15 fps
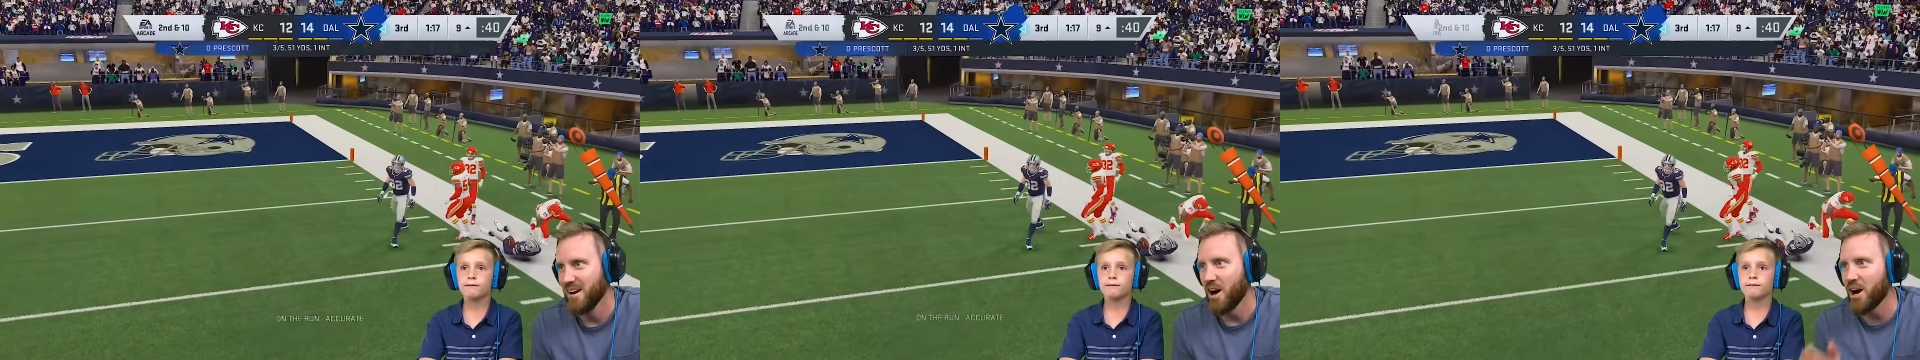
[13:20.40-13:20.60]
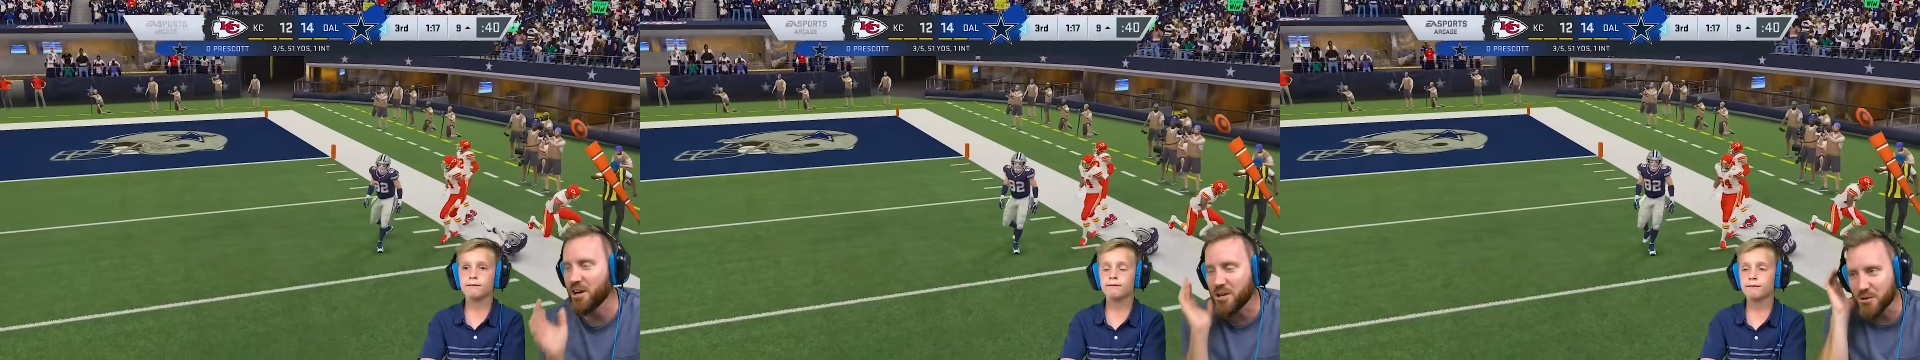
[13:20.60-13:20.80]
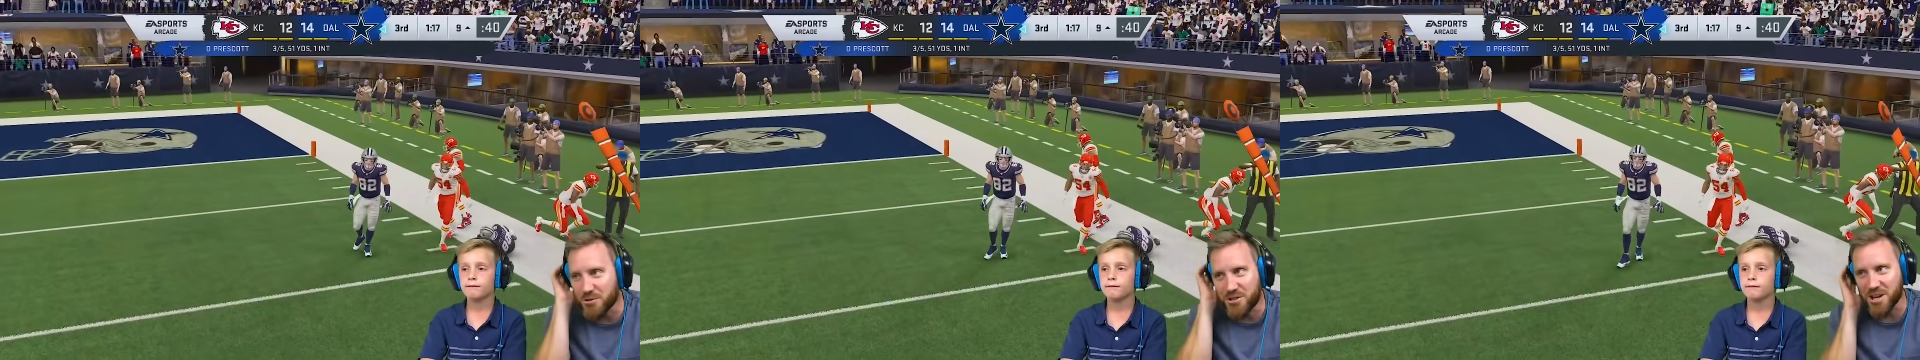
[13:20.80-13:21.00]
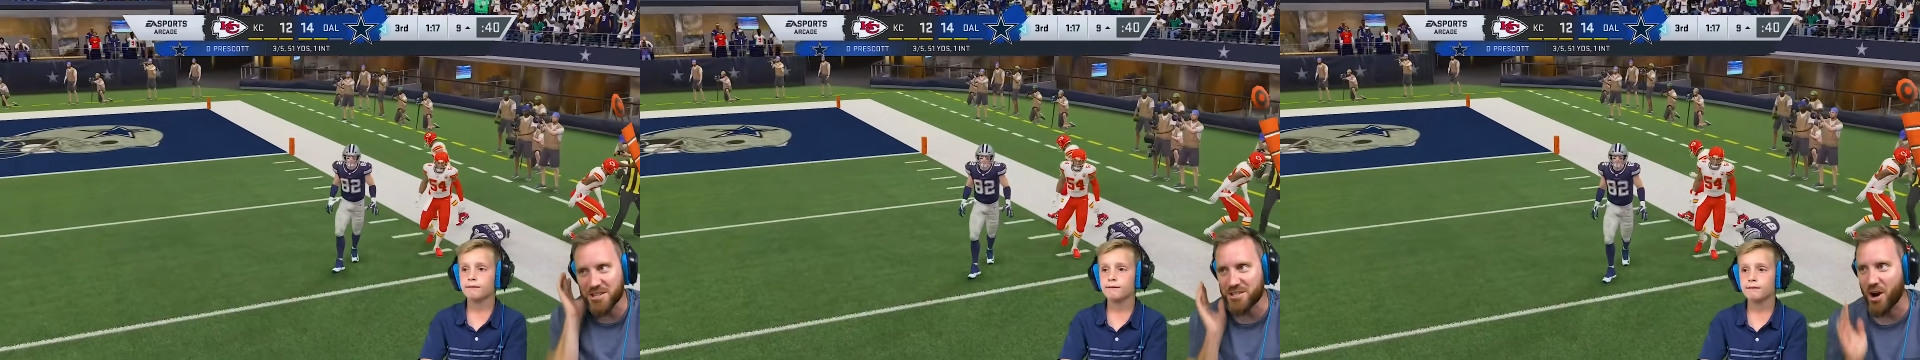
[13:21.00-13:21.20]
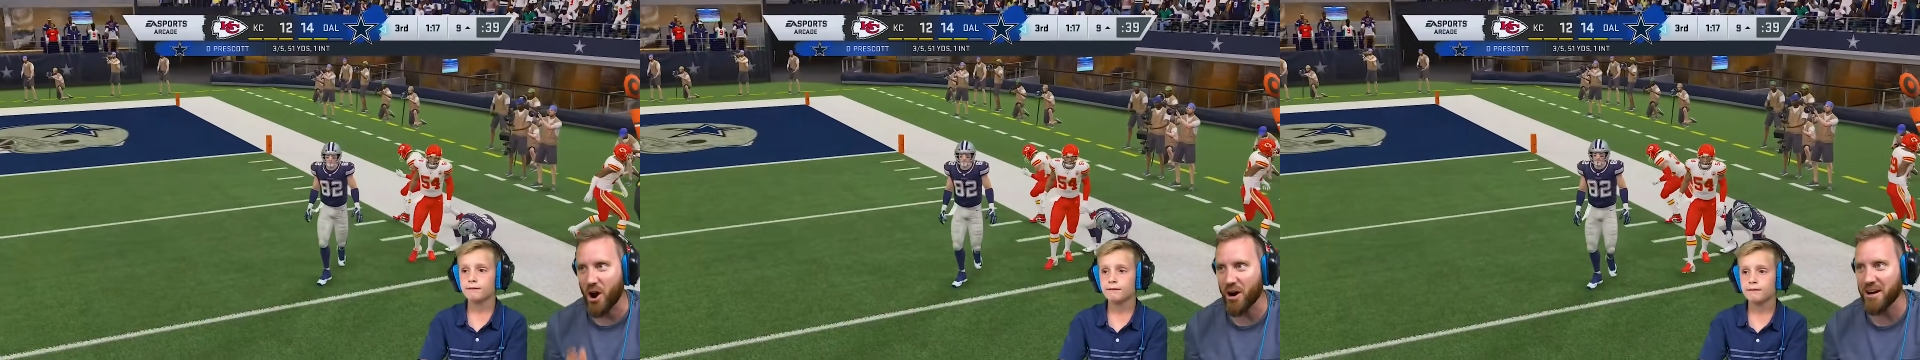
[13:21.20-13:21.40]
Speaker 1: Are you just
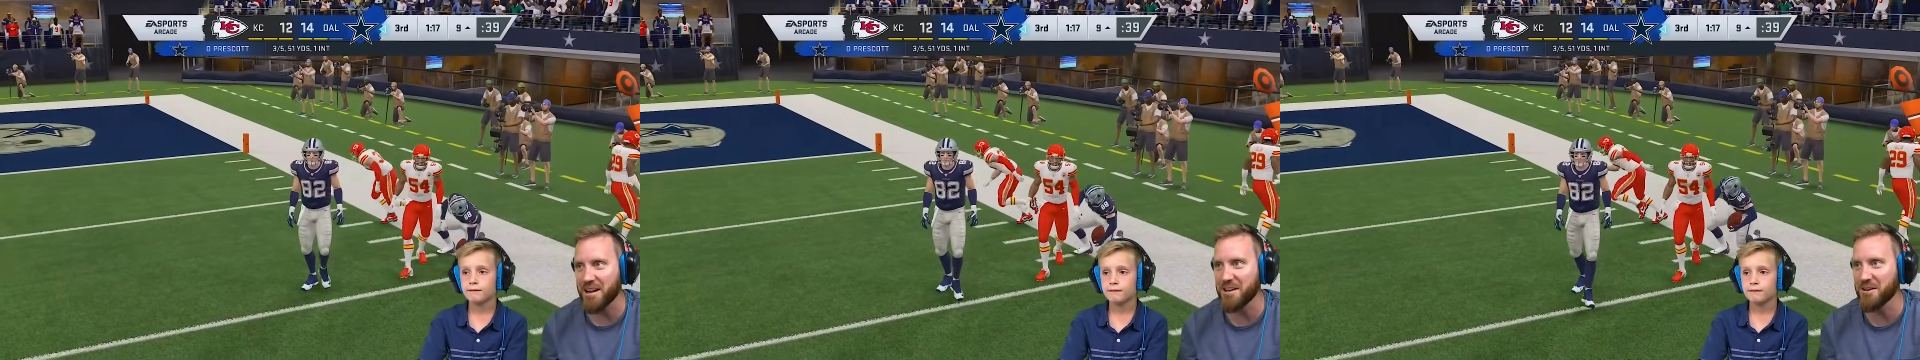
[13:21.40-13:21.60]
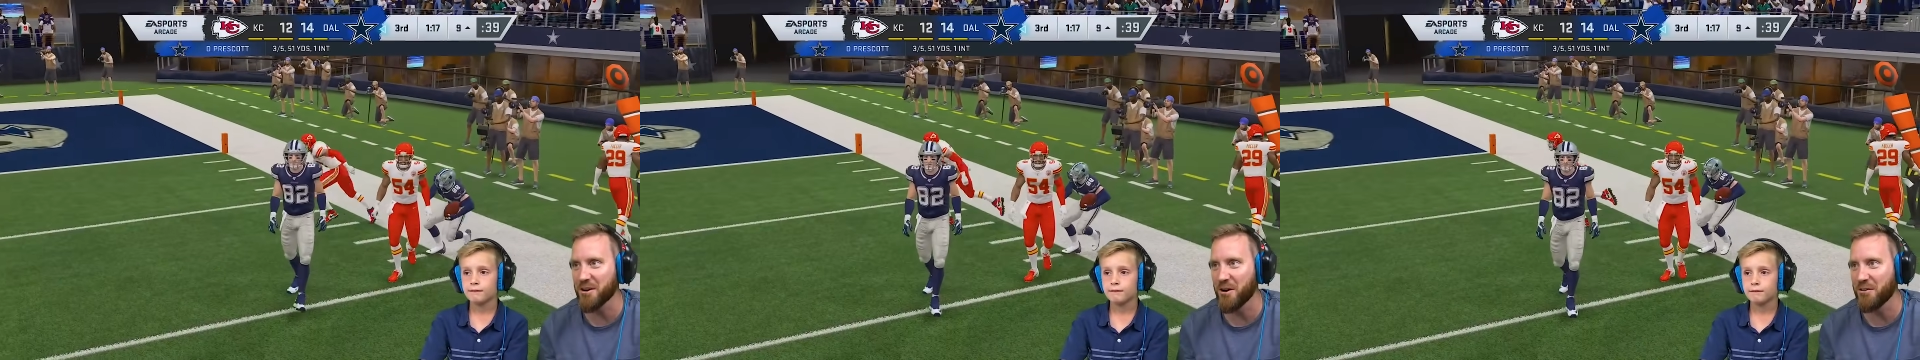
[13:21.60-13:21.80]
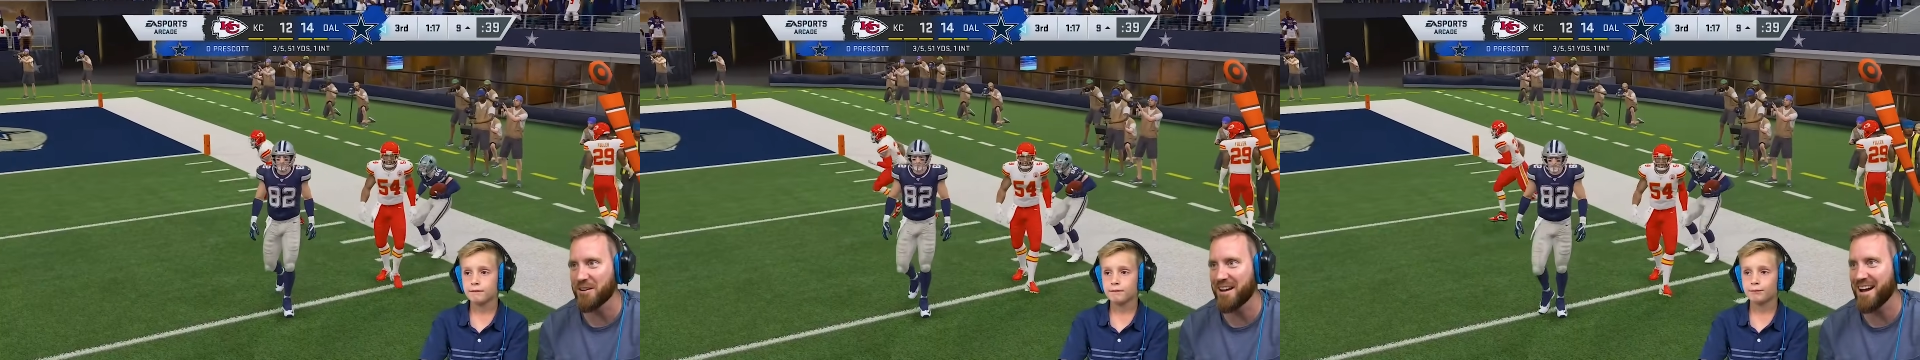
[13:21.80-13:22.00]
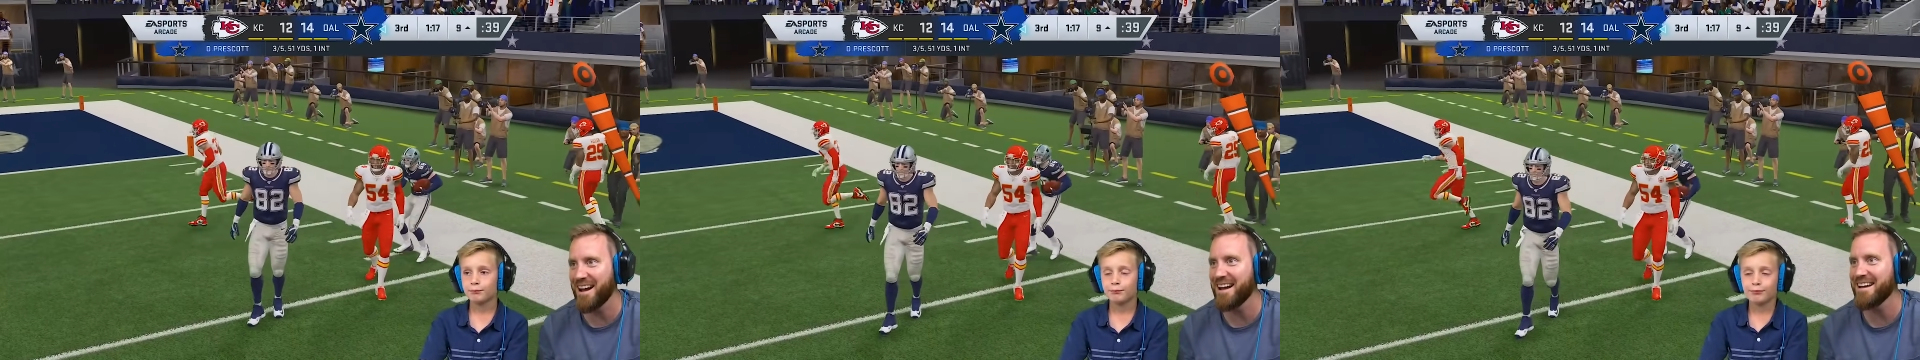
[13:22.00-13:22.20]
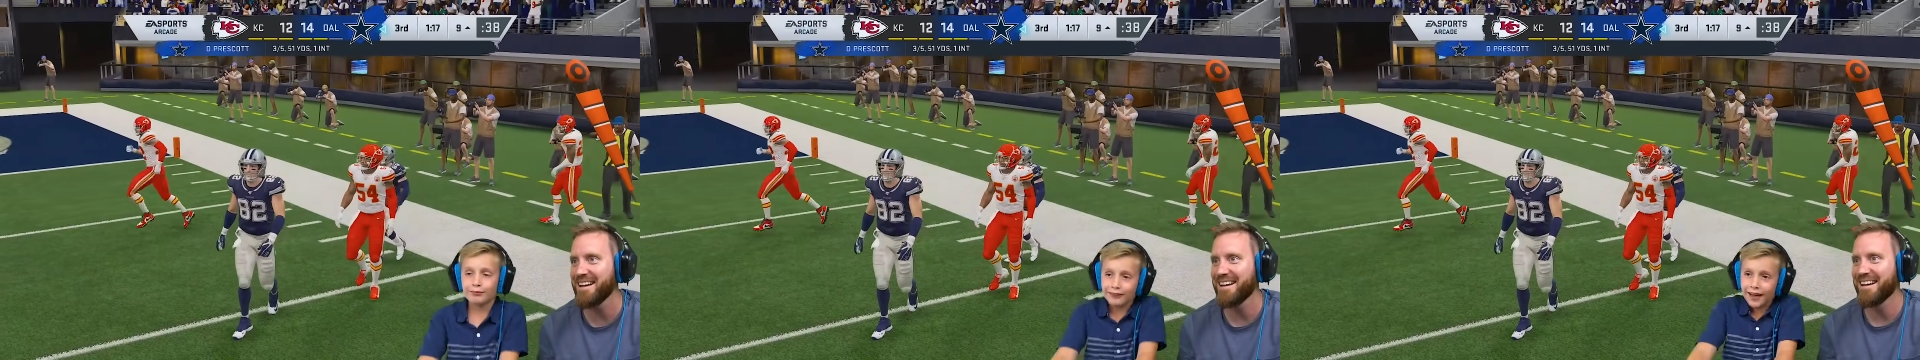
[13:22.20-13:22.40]
targeting your own
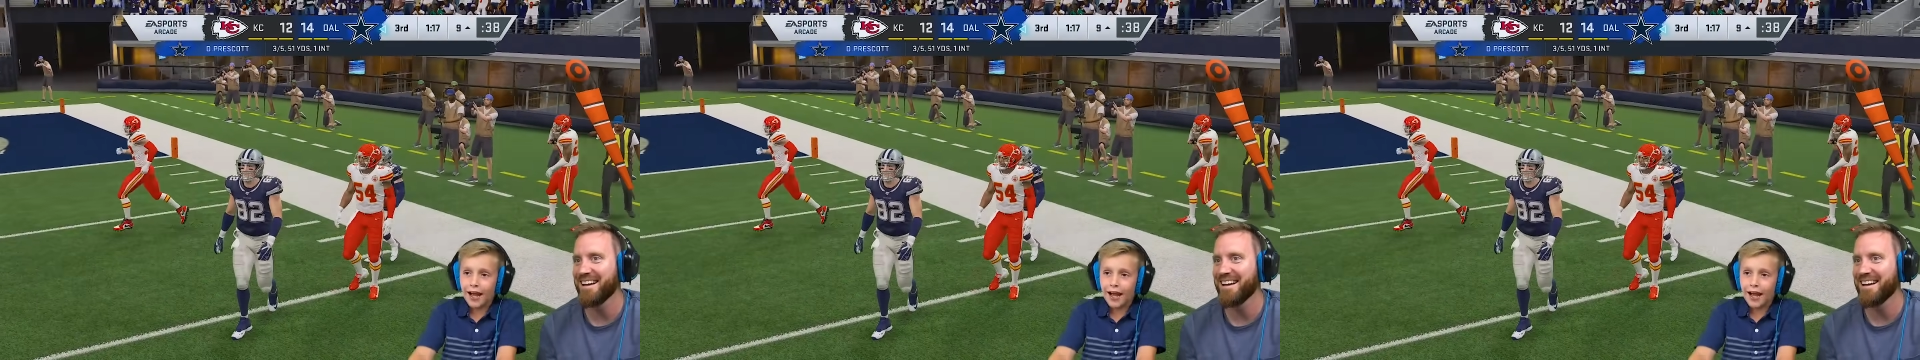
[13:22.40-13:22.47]
guy?